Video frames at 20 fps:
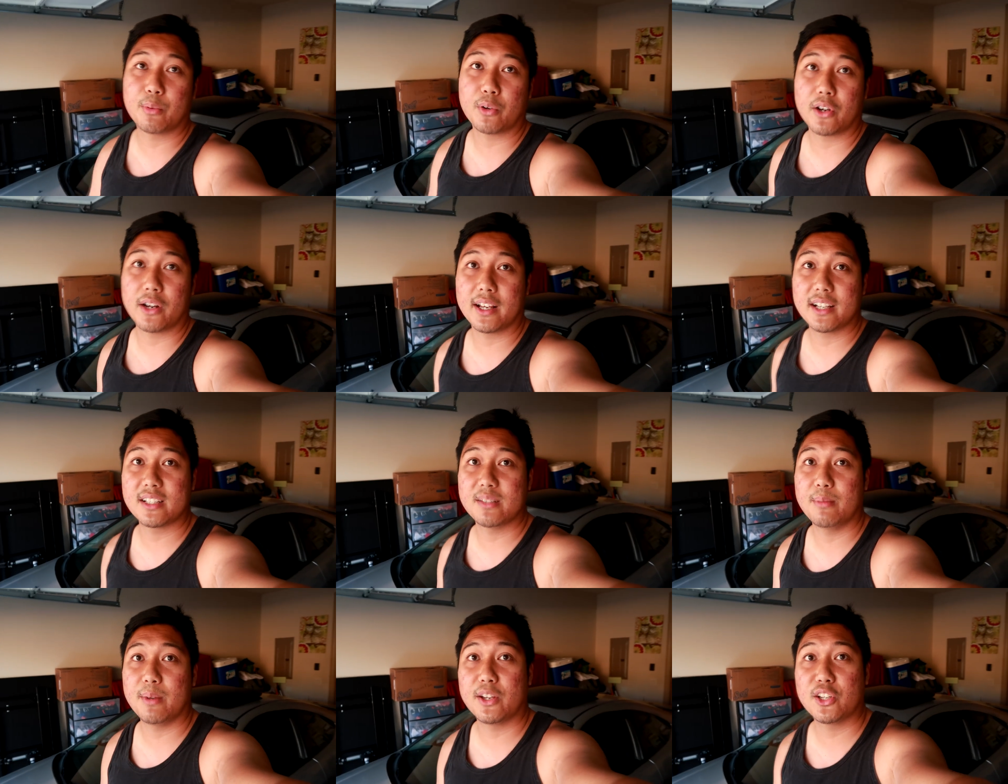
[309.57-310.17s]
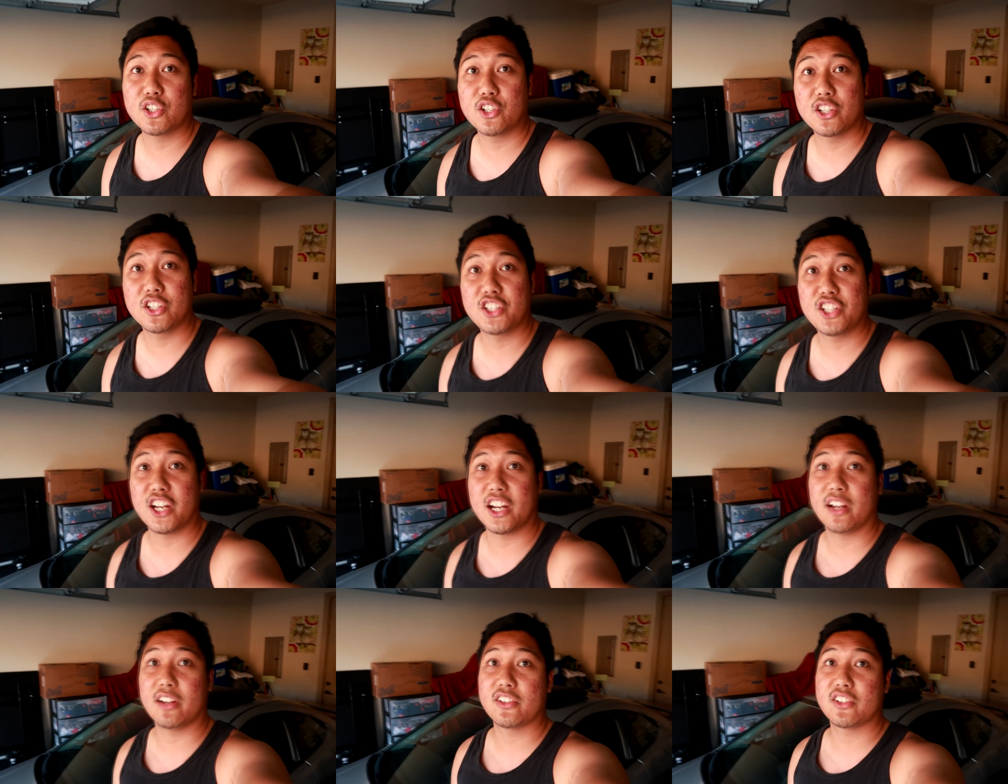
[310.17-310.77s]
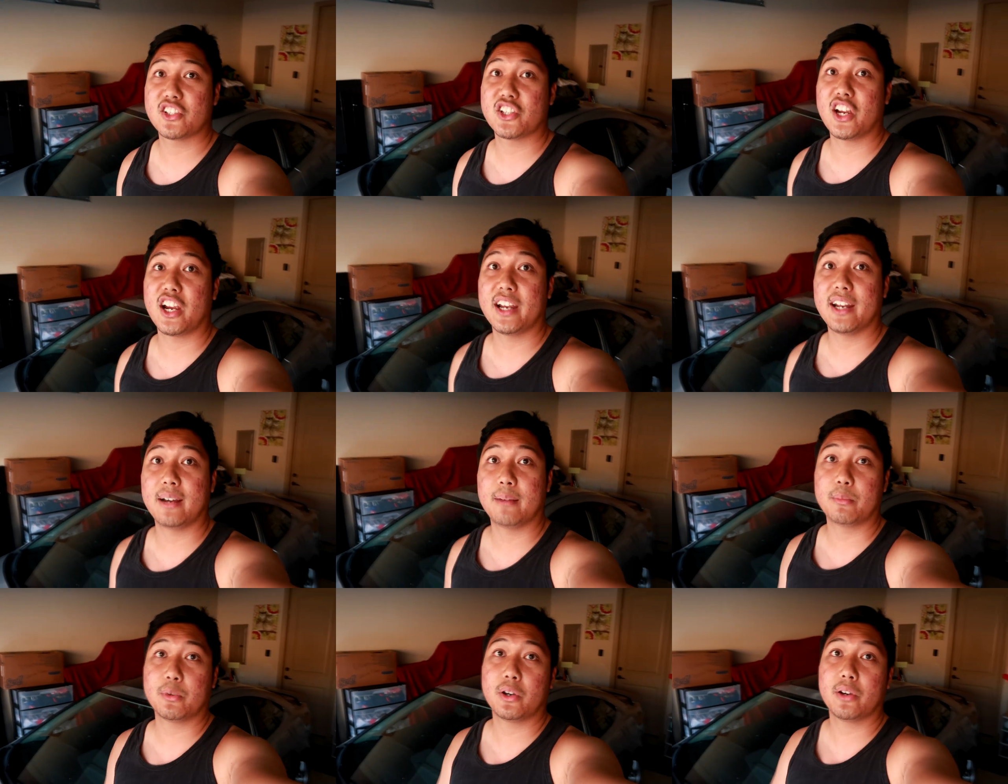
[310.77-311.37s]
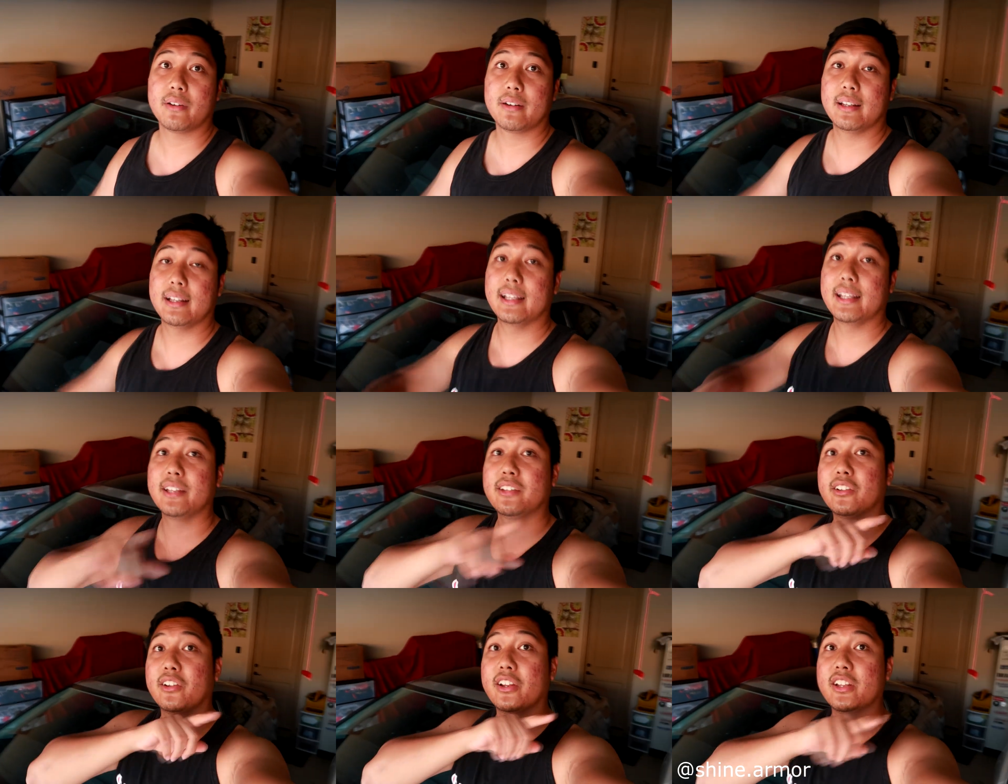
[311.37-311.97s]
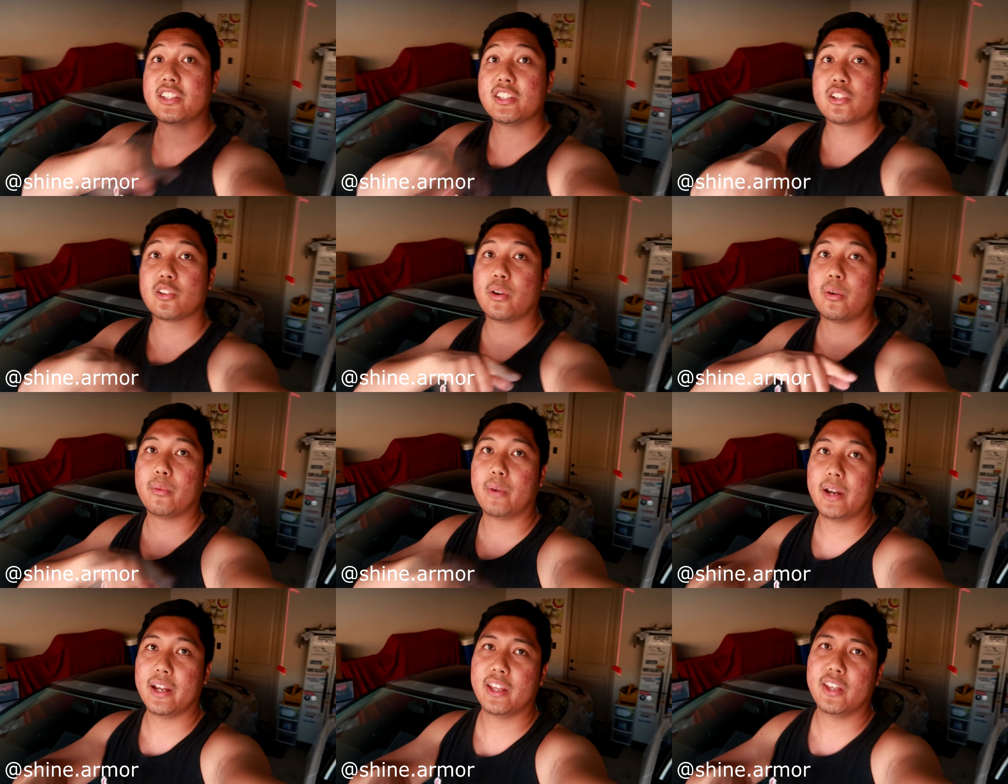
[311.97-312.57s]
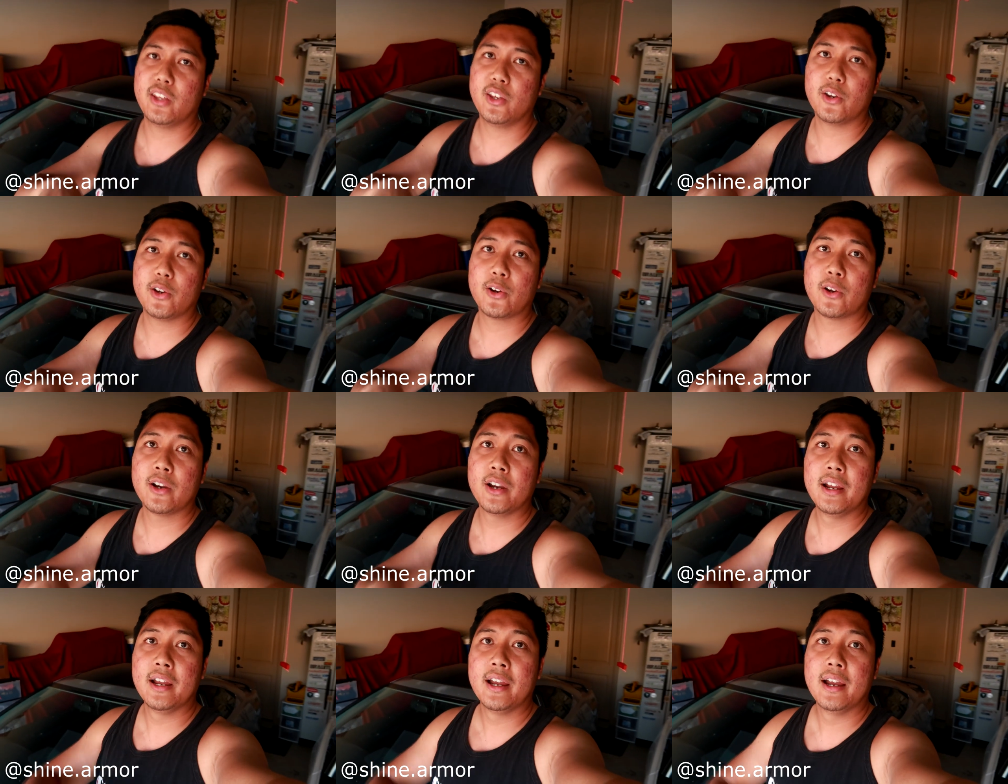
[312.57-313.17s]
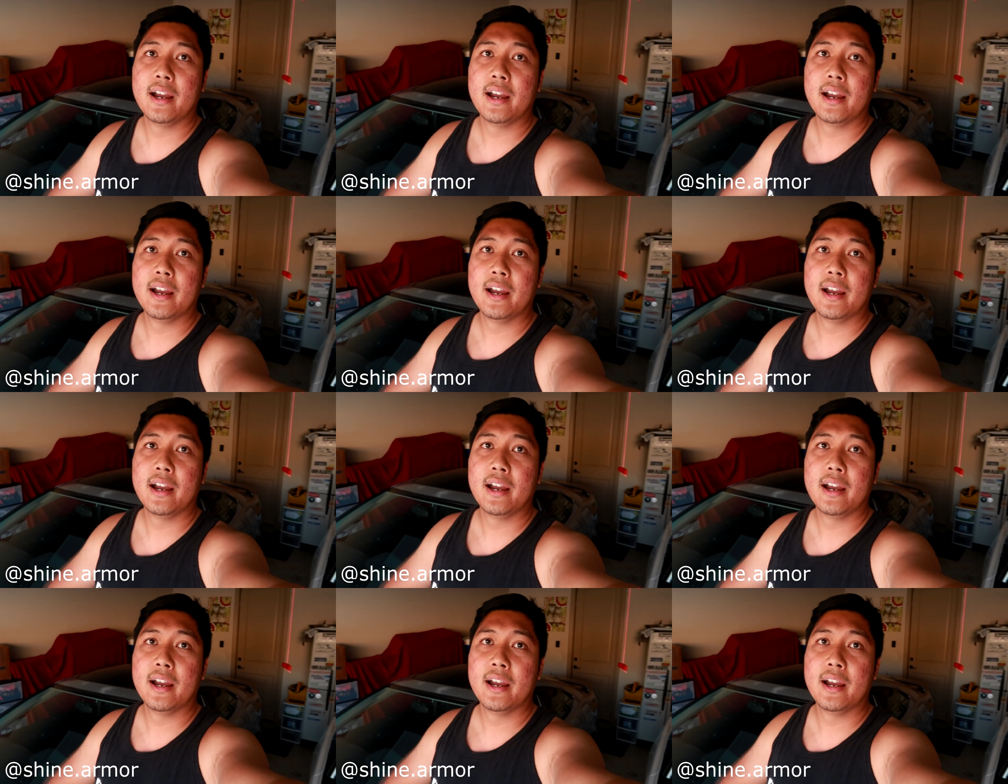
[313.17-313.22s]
products, make sure to check out Shine Armor. I'm going to link their Instagram right here.